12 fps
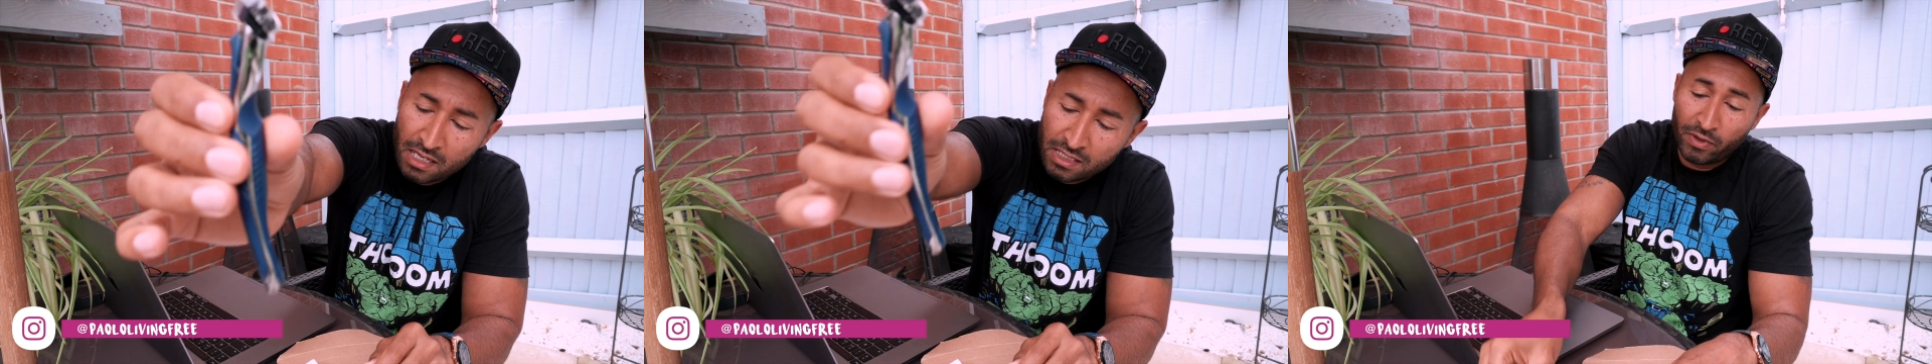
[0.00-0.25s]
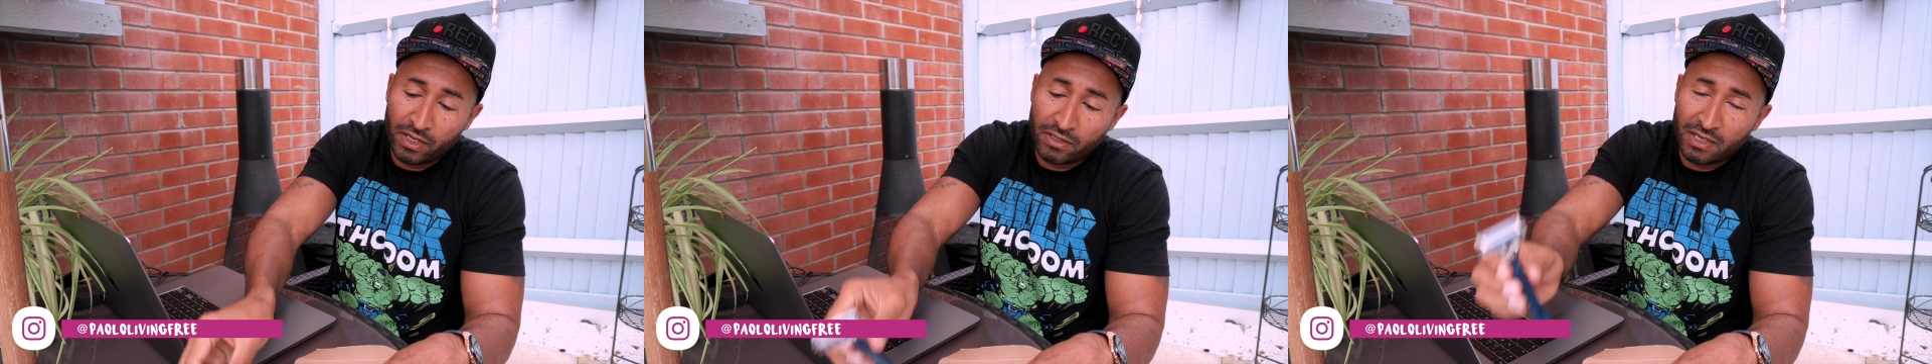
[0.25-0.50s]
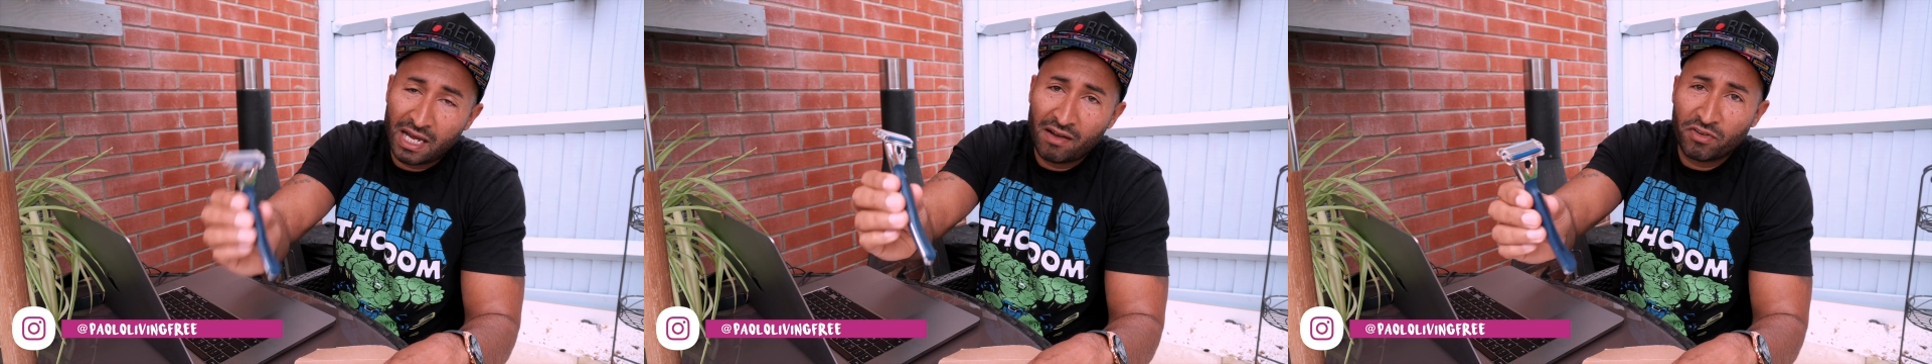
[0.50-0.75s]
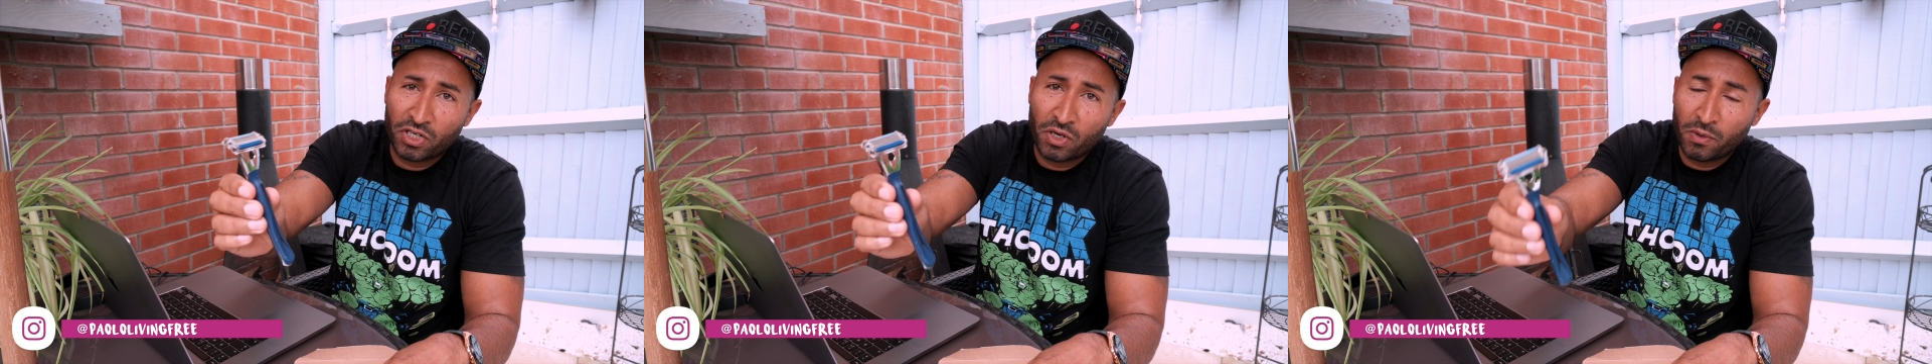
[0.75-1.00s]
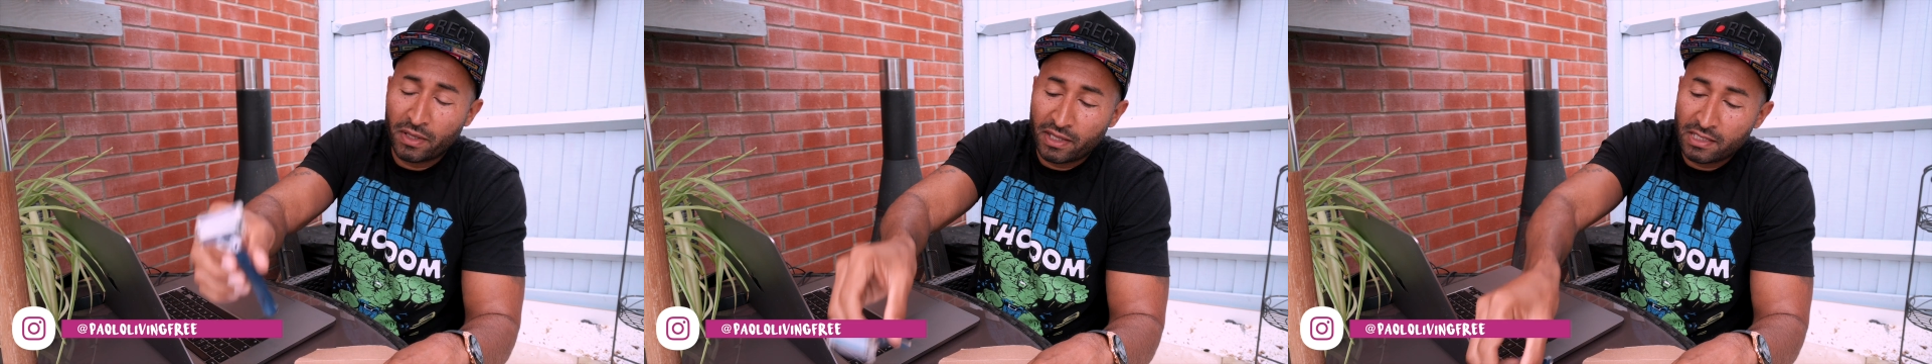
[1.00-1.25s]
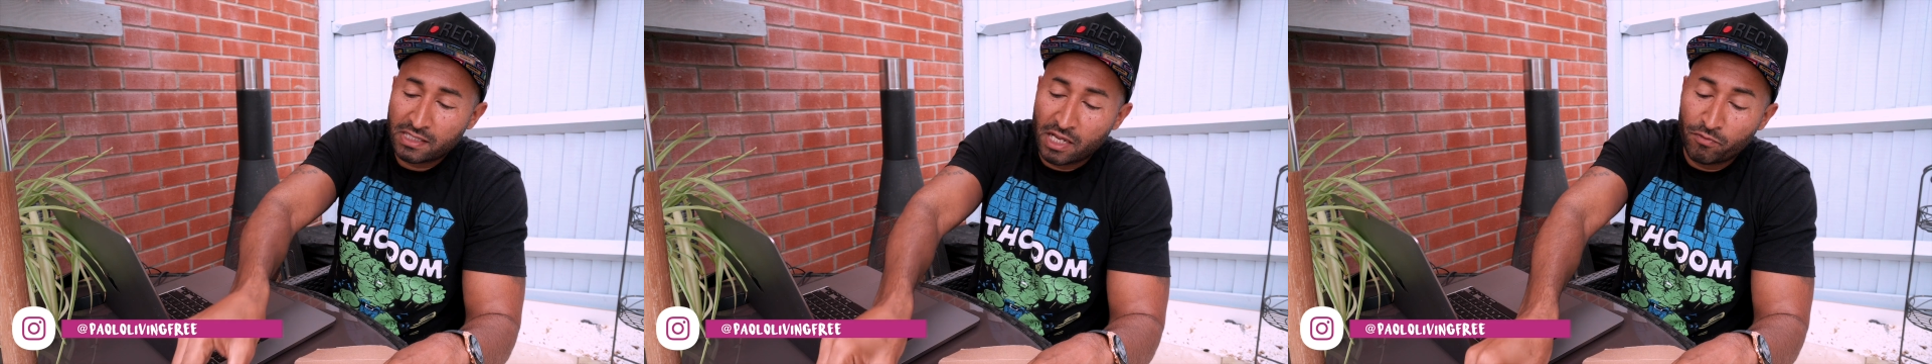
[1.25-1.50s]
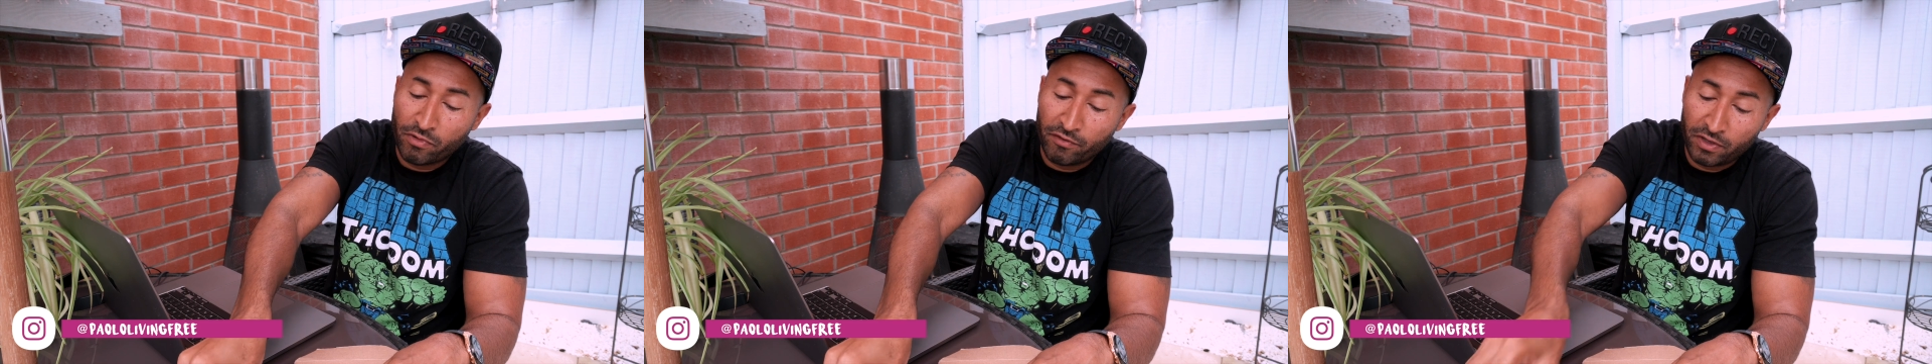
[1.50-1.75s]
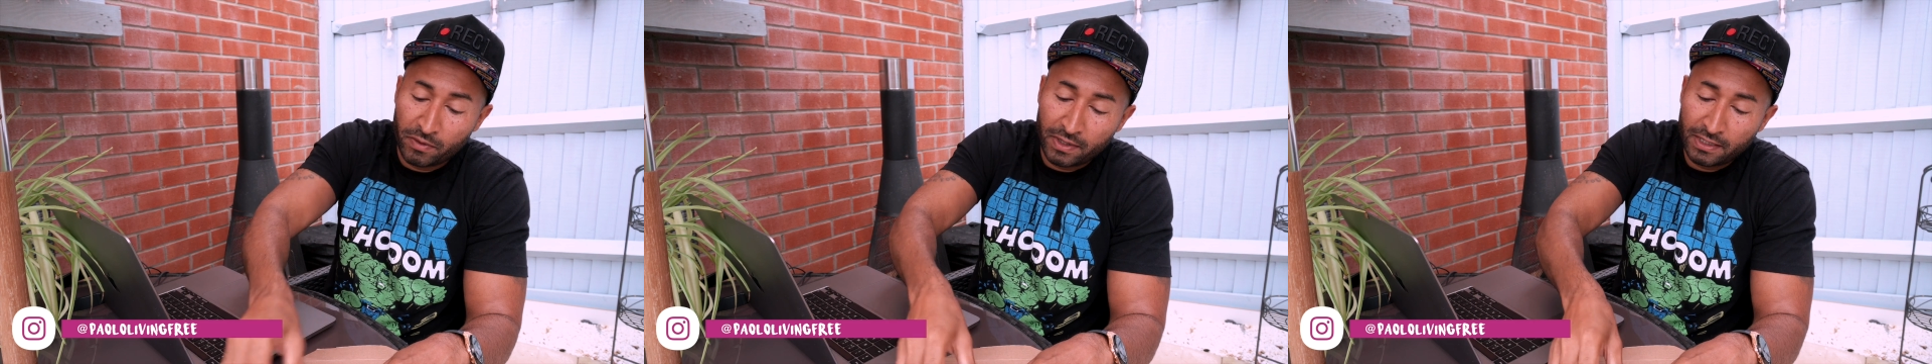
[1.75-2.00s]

We're gonna have a go at this and review